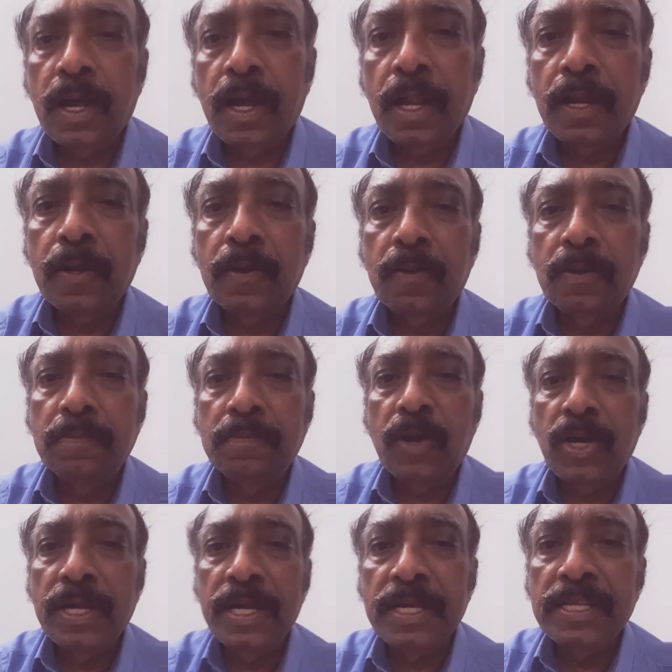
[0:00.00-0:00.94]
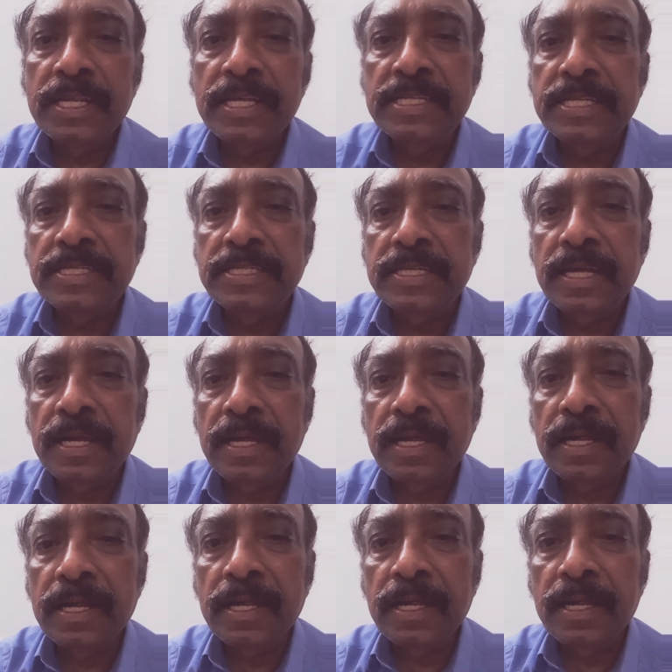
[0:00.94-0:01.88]
Hello, good morning. This is
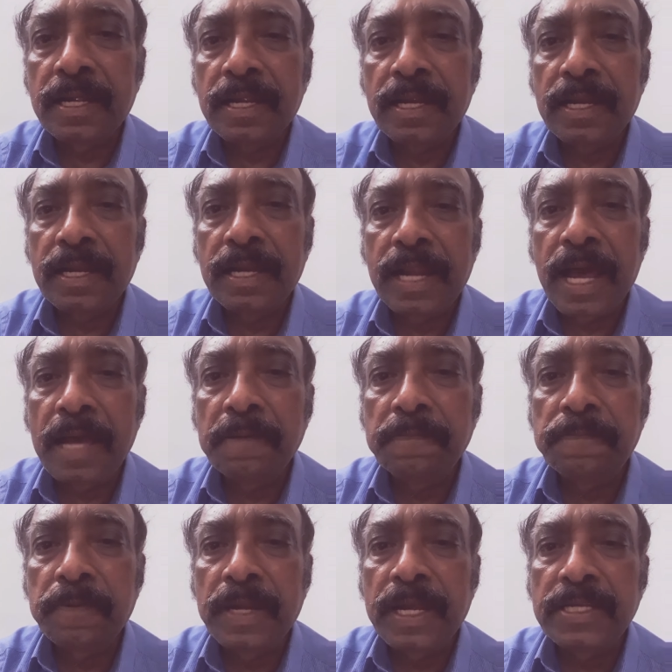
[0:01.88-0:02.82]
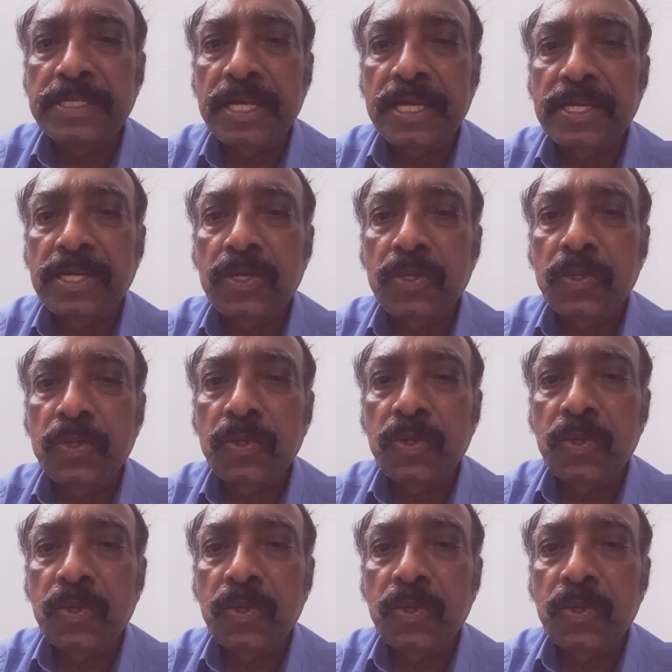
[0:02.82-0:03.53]
a live lesson to